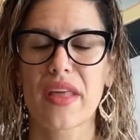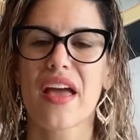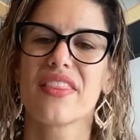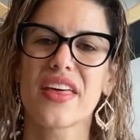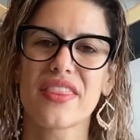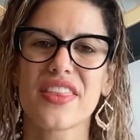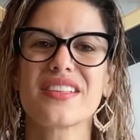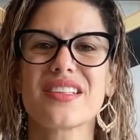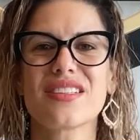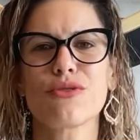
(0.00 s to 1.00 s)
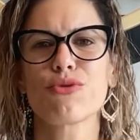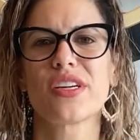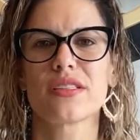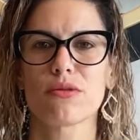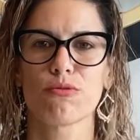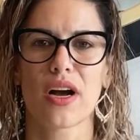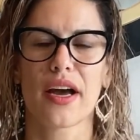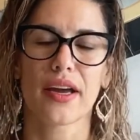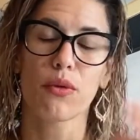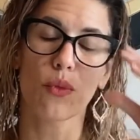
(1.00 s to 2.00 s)
then this is the reason
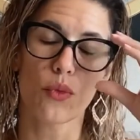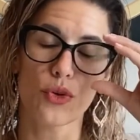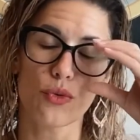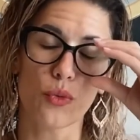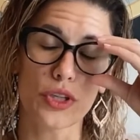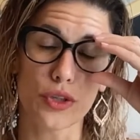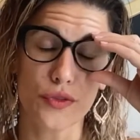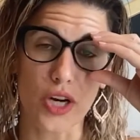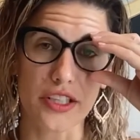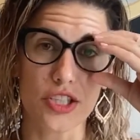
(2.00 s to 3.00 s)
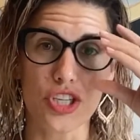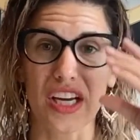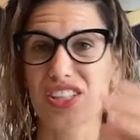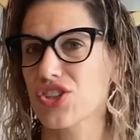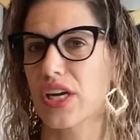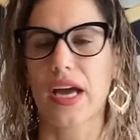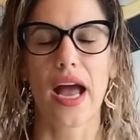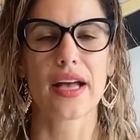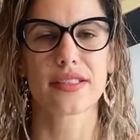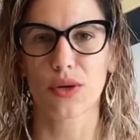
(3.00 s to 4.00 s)
why you, when you've tried to change, it
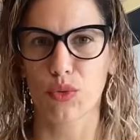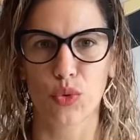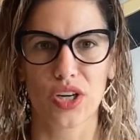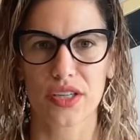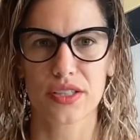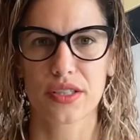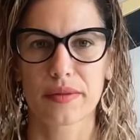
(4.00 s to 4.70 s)
hasn't worked.